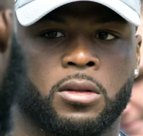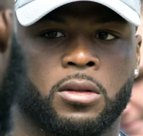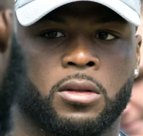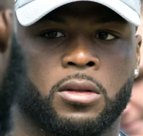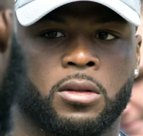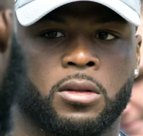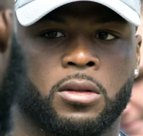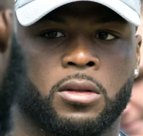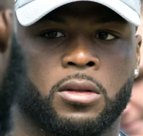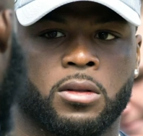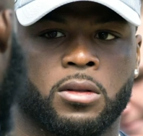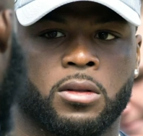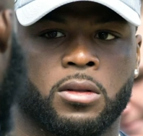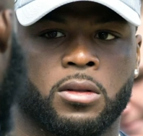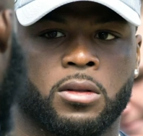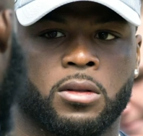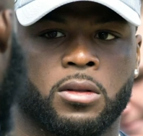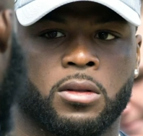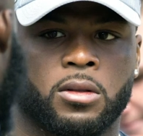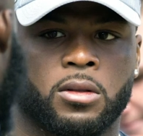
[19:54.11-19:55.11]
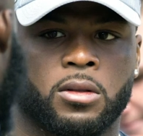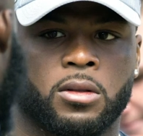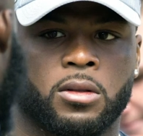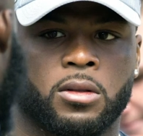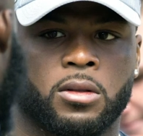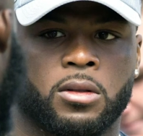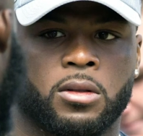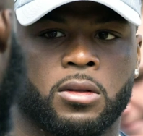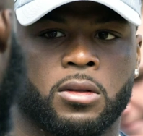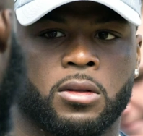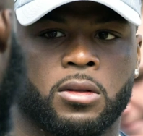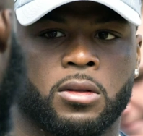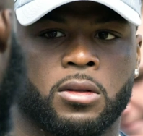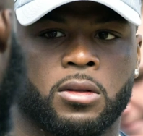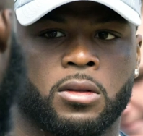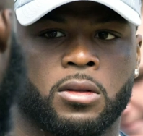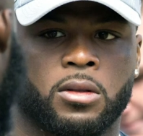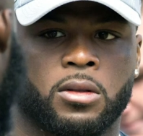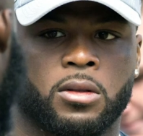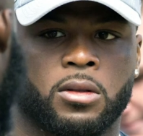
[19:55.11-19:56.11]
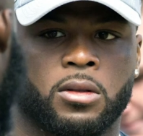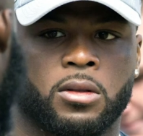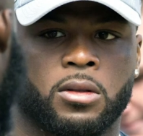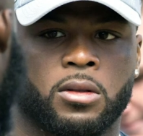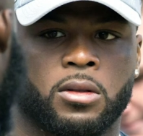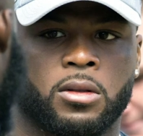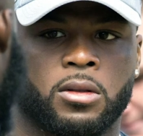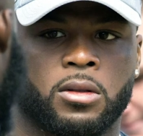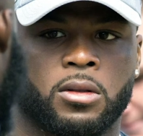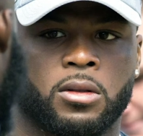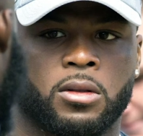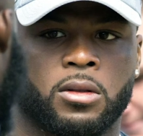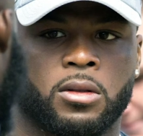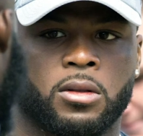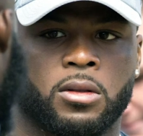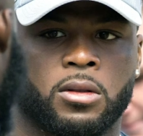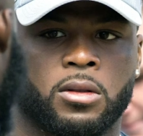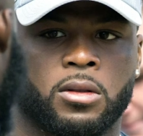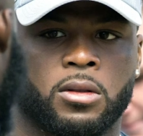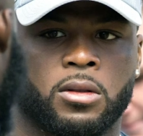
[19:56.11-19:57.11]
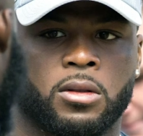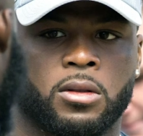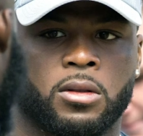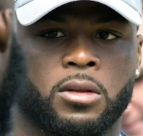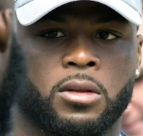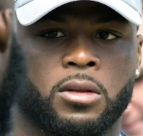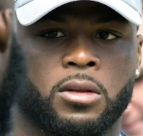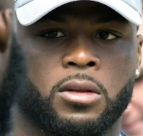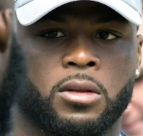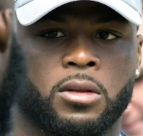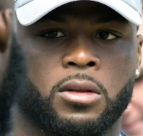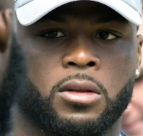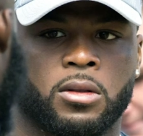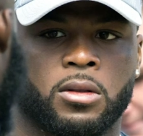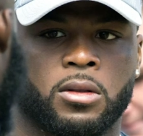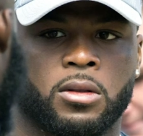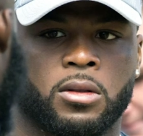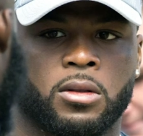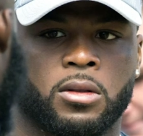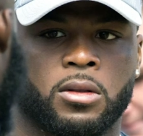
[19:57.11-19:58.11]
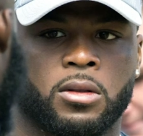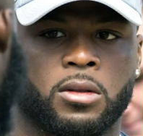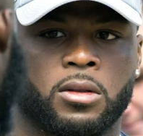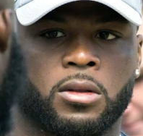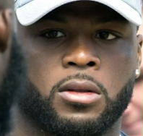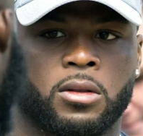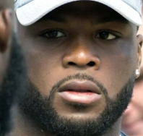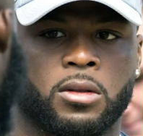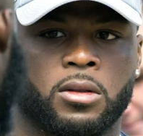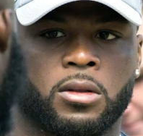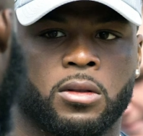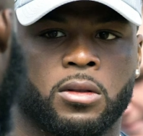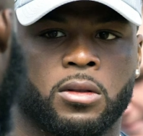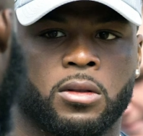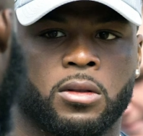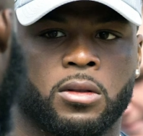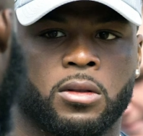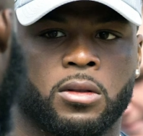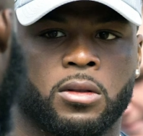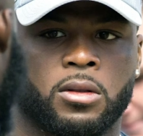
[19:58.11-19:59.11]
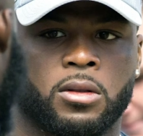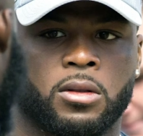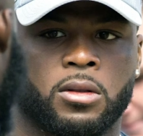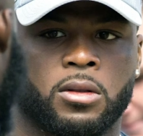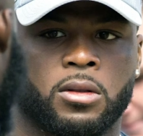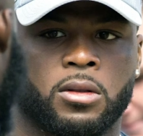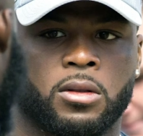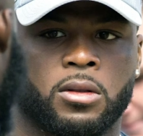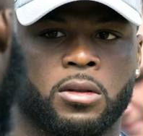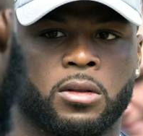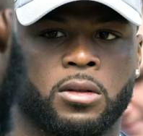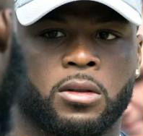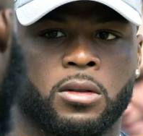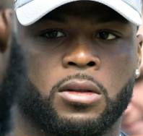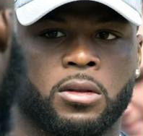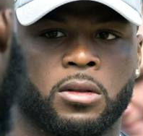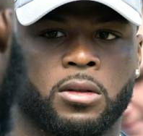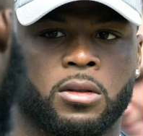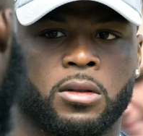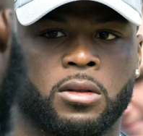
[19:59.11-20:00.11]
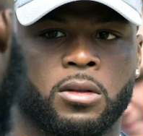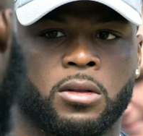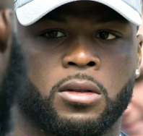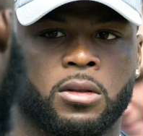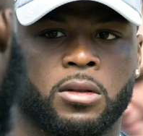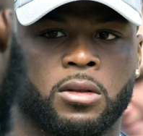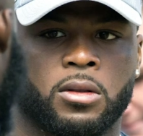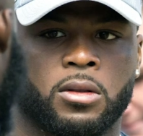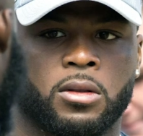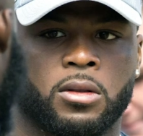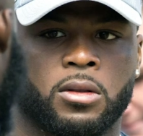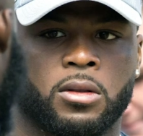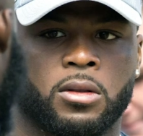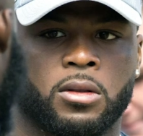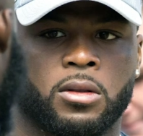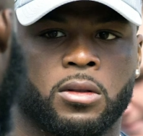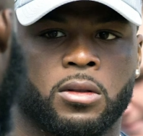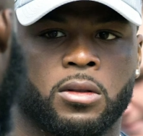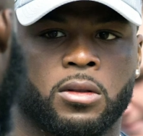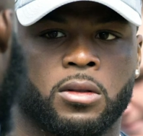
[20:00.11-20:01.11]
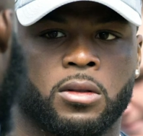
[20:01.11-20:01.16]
[no speech]